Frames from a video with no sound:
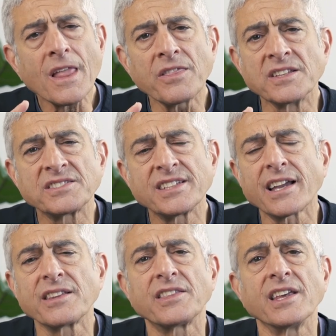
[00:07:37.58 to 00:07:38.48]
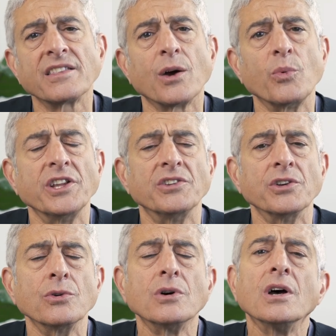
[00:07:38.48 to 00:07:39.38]
The second thing that we
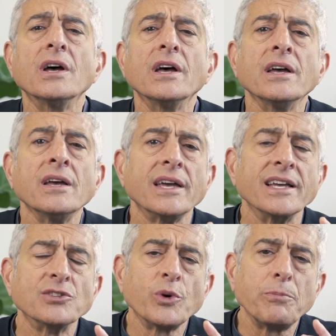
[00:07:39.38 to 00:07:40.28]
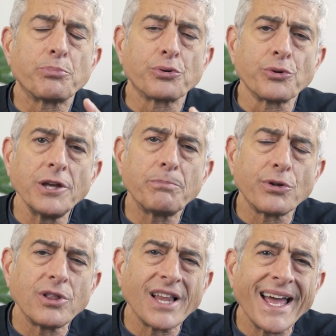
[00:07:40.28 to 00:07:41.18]
do is we
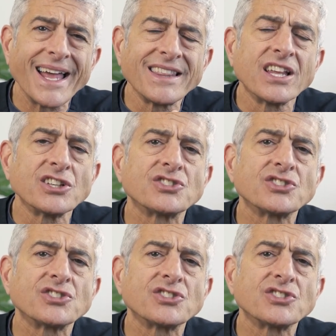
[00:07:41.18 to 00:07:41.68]
pre-plan the